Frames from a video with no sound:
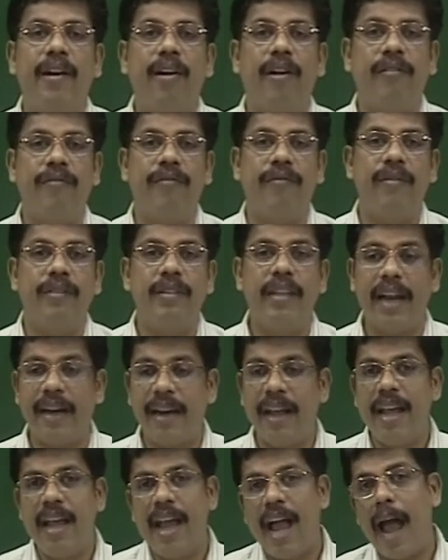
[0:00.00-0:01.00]
of that
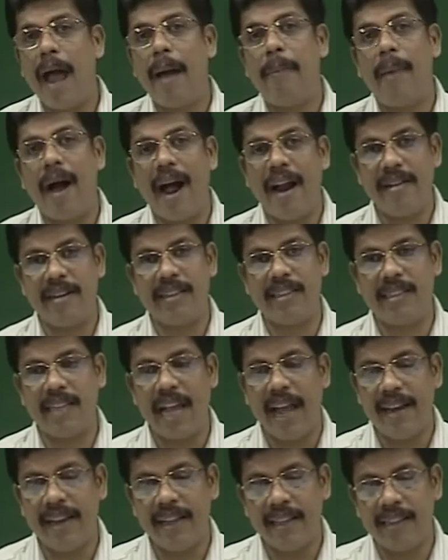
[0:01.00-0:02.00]
I am
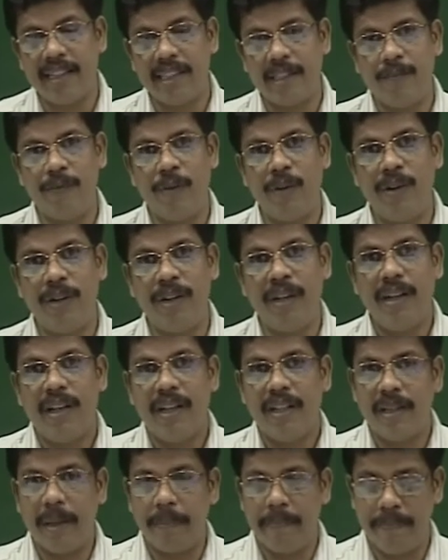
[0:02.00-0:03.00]
understanding this food,
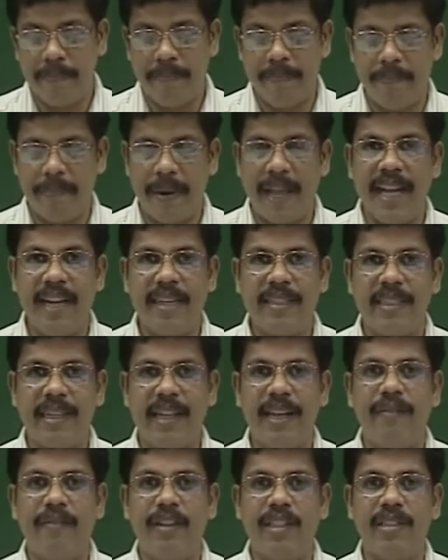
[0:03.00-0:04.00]
the plate
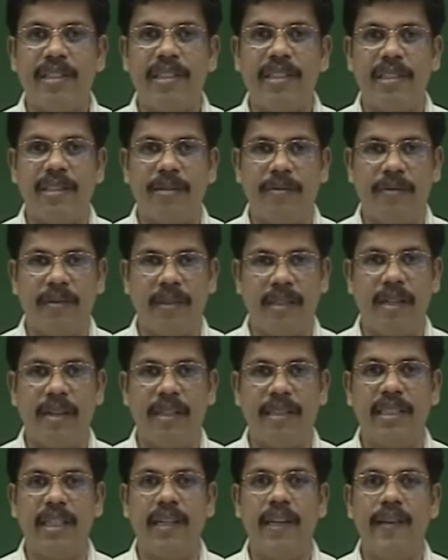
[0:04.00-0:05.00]
in which it is
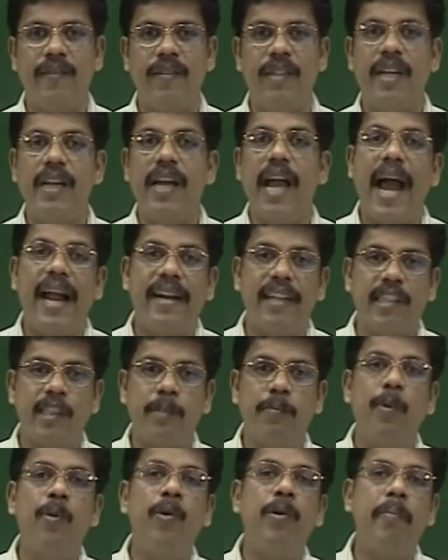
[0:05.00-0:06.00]
served and the
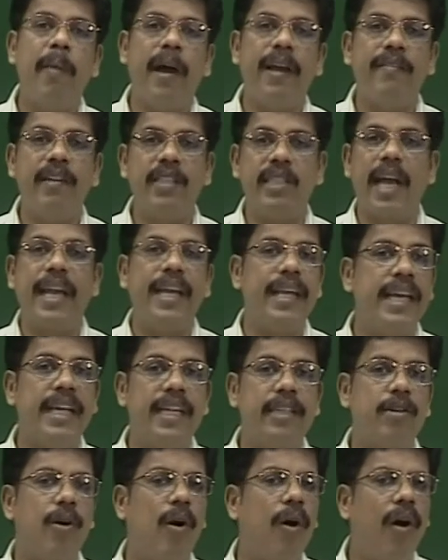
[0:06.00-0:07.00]
spoon by which I
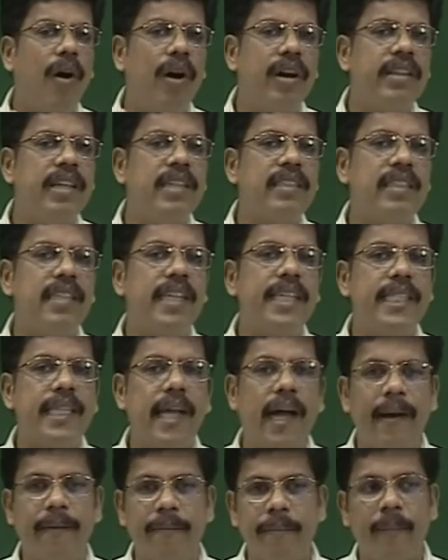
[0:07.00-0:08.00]
eat. All these things
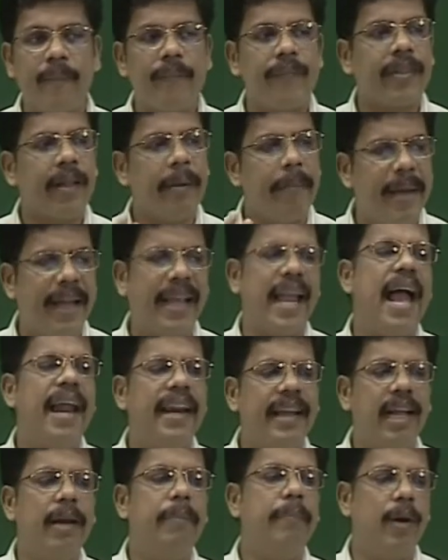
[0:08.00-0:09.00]
are
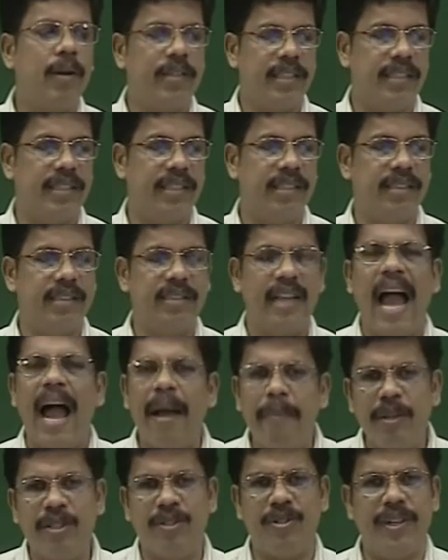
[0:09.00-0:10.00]
mechanical processes,
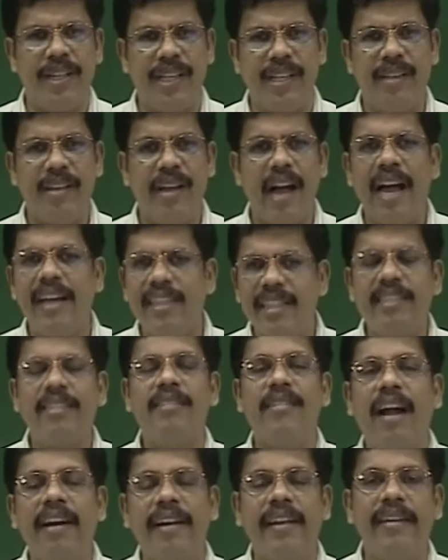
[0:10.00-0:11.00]
habitually I just
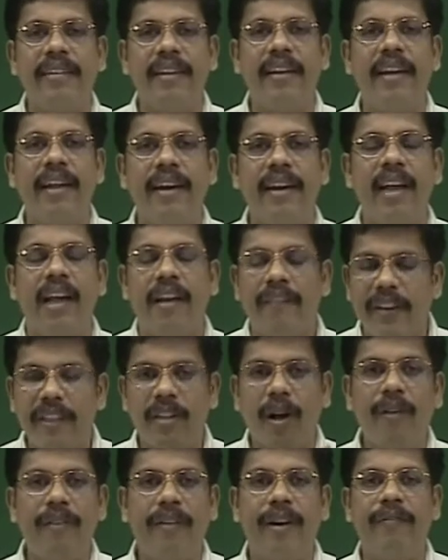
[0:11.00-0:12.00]
start eating it
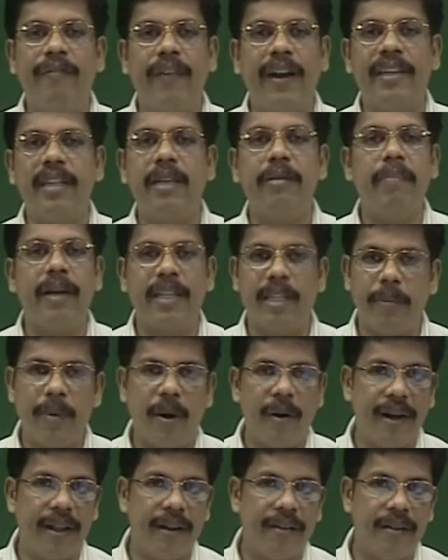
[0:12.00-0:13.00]
without reflecting much
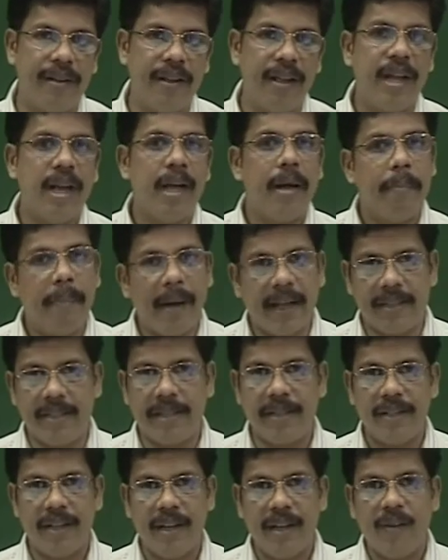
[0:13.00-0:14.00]
about it. But
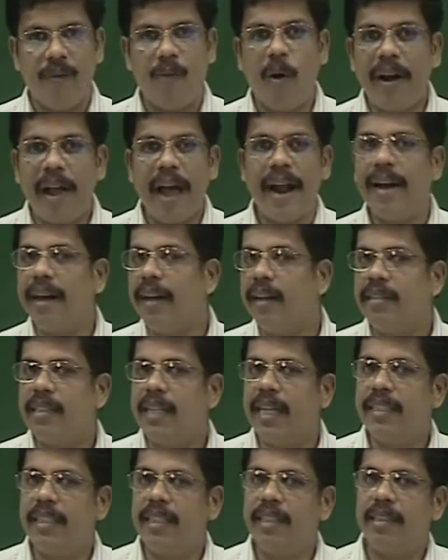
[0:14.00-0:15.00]
what Heidegger
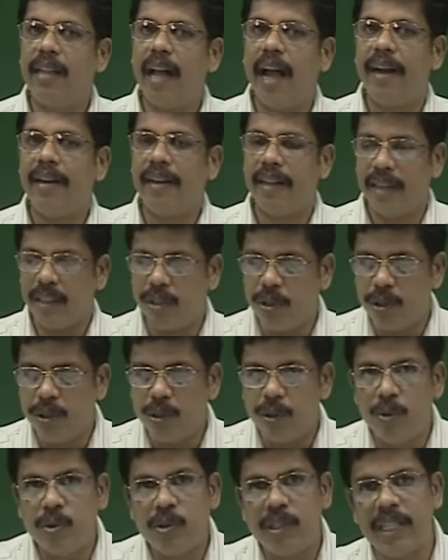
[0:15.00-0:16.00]
says is that to
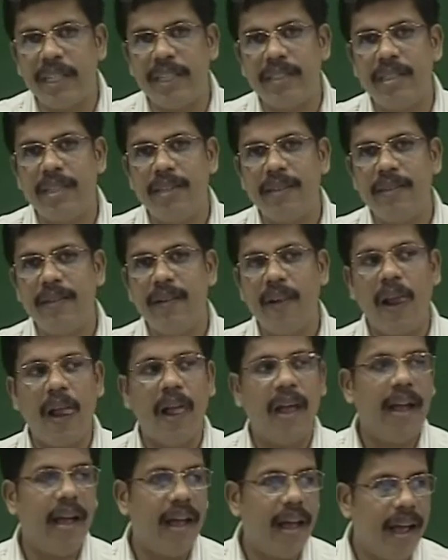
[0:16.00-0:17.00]
use it
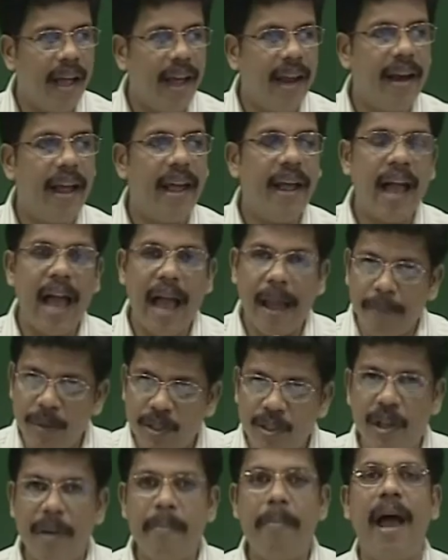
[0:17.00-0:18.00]
in a
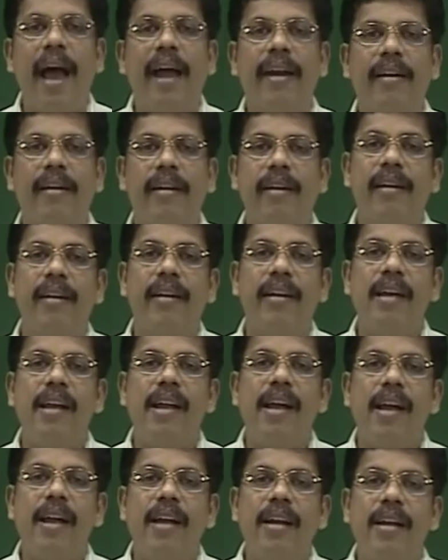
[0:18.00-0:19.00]
habitual manner,
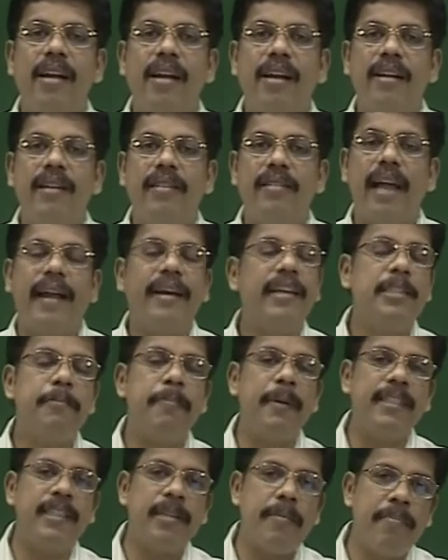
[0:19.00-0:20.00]
that is
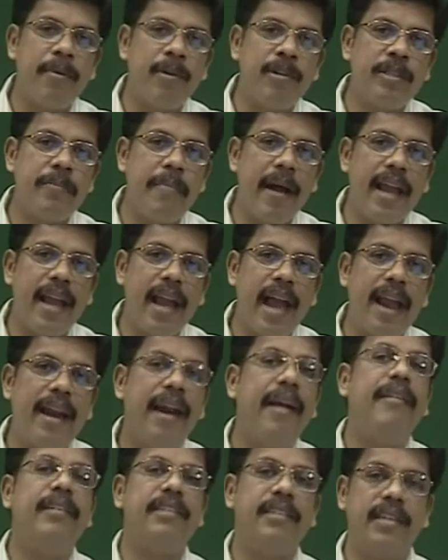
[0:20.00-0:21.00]
presupposed by an
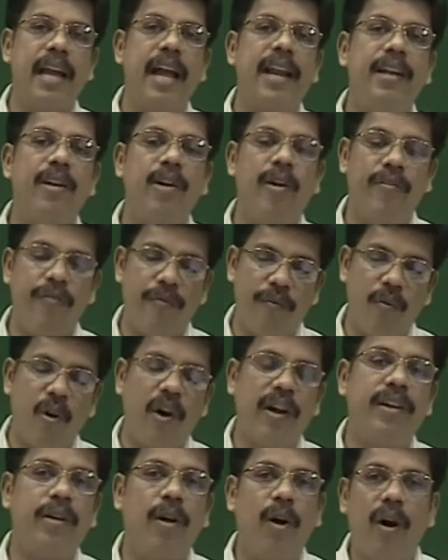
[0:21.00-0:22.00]
understanding of
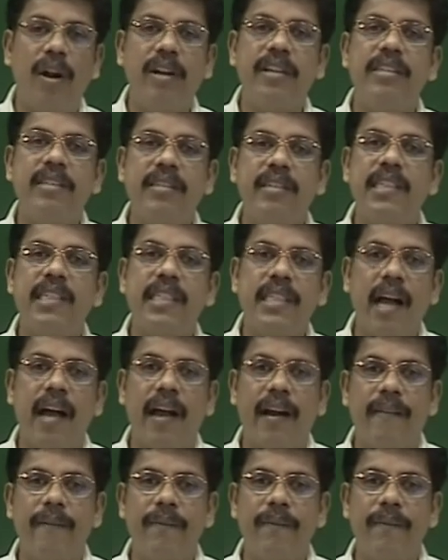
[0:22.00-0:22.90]
what all these things are.